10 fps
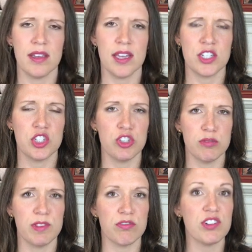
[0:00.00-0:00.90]
a
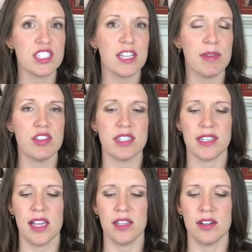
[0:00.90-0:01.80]
tube, the first time I use a
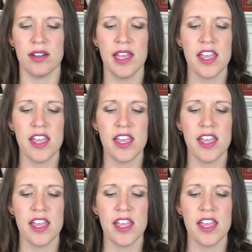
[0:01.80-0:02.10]
color,